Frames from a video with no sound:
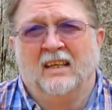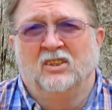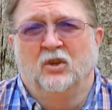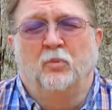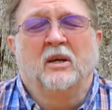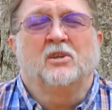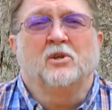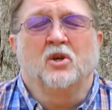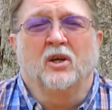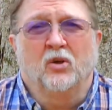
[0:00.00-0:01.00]
So the
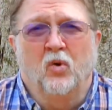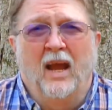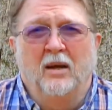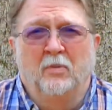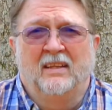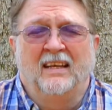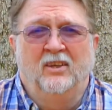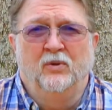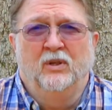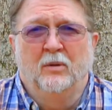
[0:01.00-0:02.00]
pictures aren't great, but they
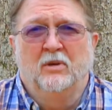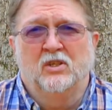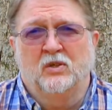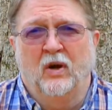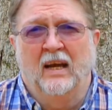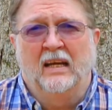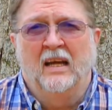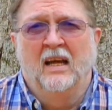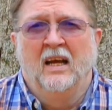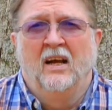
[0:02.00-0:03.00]
do demonstrate
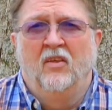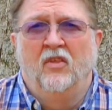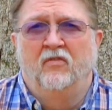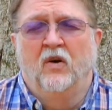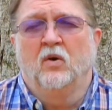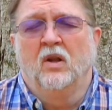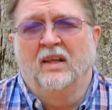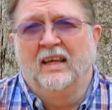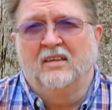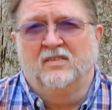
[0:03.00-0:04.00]
the focal
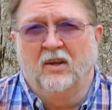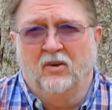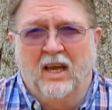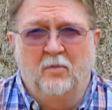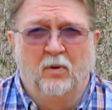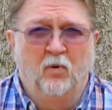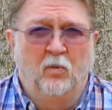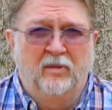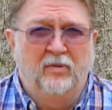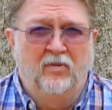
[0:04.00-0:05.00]
lengths that are capable
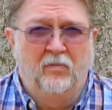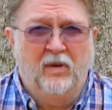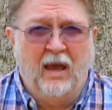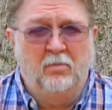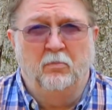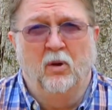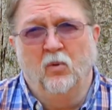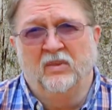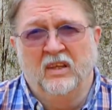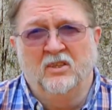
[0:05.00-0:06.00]

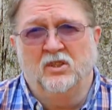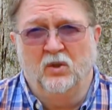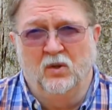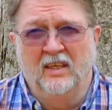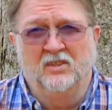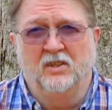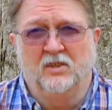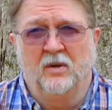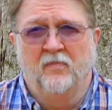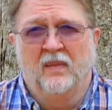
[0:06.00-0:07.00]
with these 2
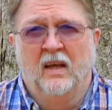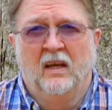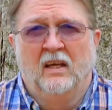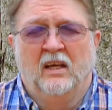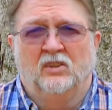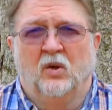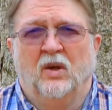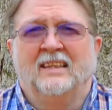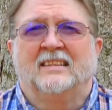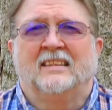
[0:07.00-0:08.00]
lenses. So
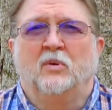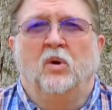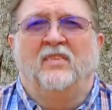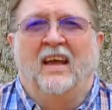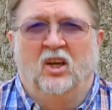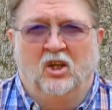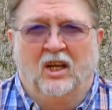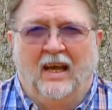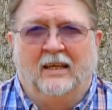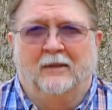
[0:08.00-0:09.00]
let's see what they look like.